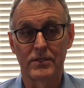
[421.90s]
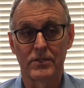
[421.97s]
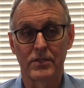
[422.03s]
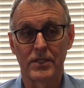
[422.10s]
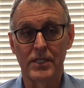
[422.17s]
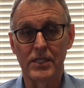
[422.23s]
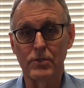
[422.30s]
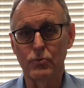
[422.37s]

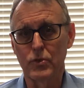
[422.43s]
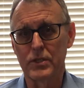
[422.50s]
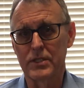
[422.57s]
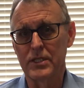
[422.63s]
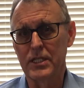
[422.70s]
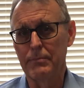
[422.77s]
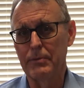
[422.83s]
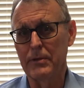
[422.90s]
this would
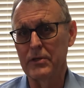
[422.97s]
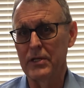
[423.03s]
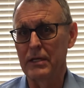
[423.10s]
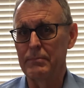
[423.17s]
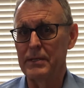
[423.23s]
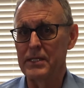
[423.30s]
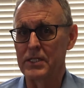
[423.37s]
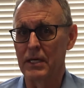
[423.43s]
typically
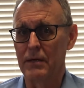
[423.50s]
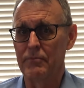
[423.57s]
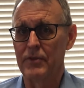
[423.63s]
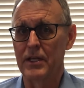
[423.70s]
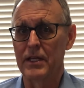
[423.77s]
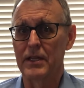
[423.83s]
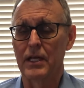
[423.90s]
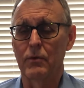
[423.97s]
be
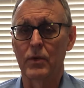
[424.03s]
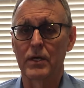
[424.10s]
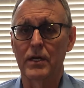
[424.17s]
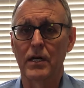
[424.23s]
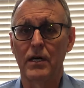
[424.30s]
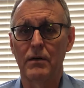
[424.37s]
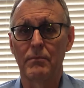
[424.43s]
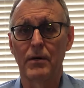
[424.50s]
something that would
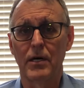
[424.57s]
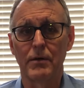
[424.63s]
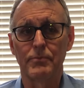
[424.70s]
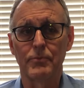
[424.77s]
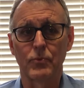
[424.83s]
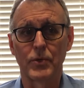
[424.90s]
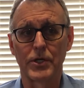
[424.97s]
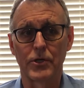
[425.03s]
come
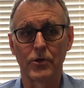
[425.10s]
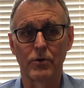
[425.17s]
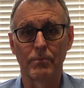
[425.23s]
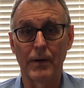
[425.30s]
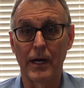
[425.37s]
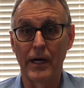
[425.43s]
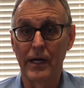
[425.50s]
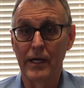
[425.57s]
up when you're
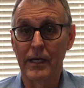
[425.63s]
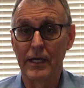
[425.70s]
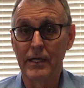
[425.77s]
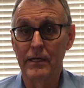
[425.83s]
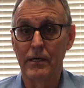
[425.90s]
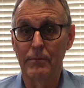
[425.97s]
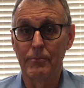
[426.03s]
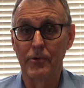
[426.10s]

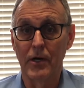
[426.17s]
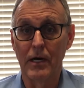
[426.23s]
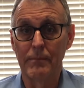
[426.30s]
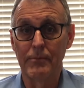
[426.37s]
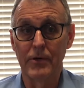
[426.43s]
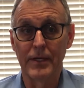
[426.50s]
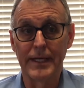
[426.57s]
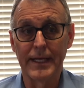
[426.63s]
buying a
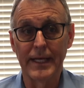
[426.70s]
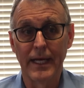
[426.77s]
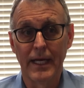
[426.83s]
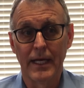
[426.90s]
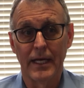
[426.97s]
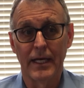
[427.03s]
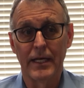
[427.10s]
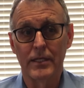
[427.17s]
property.
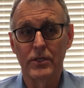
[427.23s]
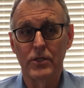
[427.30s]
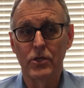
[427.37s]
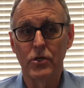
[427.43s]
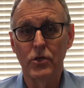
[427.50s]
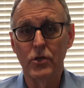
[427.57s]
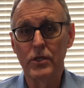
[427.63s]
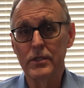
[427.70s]
It
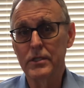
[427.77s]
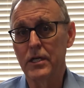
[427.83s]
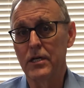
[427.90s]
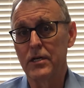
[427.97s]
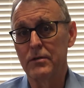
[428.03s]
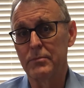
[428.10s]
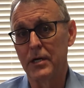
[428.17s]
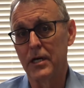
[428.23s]
could
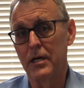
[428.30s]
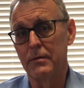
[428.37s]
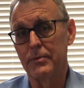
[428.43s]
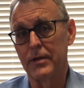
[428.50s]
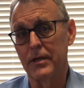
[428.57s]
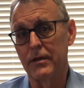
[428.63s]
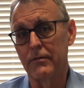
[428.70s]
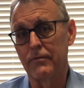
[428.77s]
come
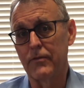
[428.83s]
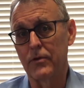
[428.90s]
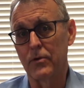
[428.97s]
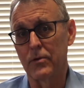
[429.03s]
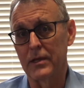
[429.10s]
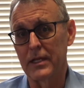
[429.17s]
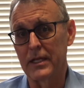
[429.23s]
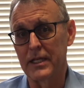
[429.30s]
up if
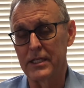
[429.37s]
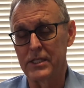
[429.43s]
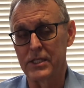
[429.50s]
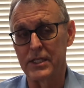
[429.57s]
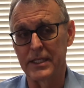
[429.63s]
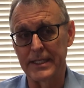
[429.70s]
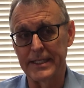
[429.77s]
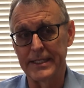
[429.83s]
you're
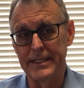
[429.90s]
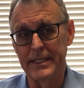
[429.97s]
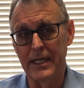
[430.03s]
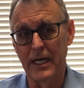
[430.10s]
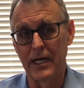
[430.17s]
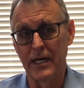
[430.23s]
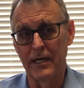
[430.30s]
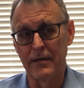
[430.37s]
leasing.
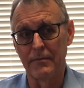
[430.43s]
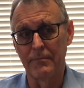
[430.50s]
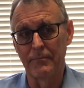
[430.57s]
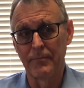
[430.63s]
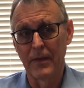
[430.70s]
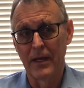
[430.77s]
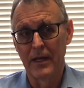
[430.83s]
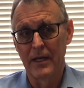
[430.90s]

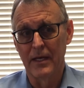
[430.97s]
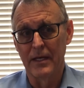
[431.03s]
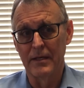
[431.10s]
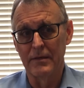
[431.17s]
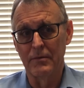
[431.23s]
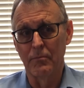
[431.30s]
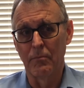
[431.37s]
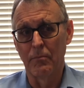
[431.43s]

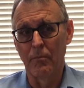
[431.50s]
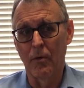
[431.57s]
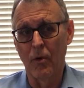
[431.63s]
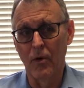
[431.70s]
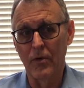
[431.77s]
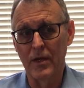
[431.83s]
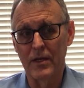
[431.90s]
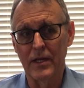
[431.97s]

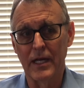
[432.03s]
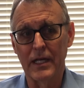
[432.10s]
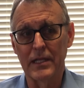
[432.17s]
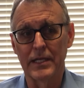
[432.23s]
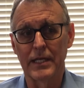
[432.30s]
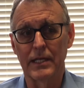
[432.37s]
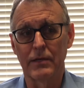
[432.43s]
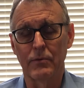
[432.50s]
More than
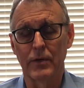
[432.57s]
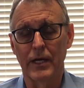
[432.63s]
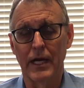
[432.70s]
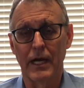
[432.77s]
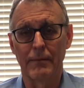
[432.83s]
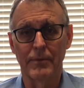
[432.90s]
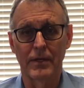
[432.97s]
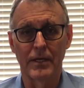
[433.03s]
likely it would
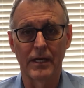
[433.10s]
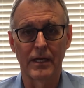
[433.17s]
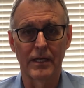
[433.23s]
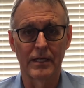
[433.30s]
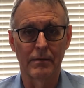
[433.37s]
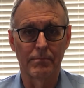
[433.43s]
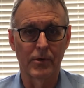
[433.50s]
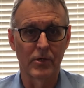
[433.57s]
happen
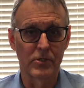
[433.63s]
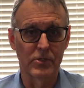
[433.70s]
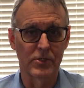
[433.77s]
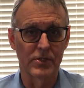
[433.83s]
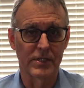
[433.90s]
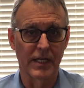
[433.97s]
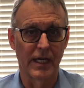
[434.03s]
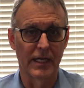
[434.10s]
in a
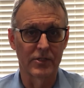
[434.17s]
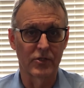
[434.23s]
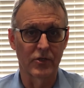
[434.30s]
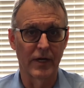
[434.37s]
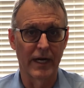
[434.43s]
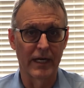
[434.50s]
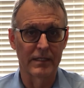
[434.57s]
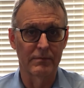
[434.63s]
purchase
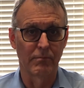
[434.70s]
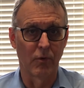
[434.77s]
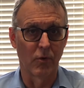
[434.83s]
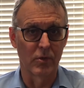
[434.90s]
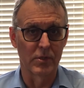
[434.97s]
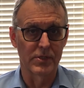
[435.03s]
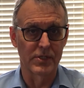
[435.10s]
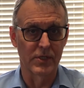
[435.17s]
contract
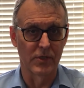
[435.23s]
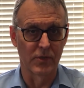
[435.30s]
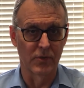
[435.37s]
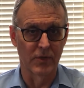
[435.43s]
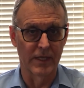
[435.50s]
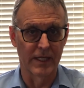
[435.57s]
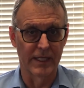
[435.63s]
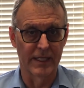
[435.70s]
more so
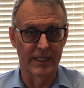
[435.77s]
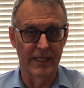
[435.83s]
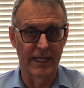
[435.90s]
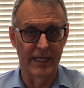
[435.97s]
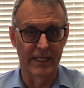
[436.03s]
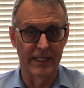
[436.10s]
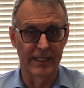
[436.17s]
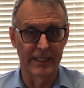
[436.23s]
than
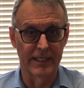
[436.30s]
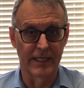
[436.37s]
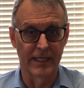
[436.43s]
a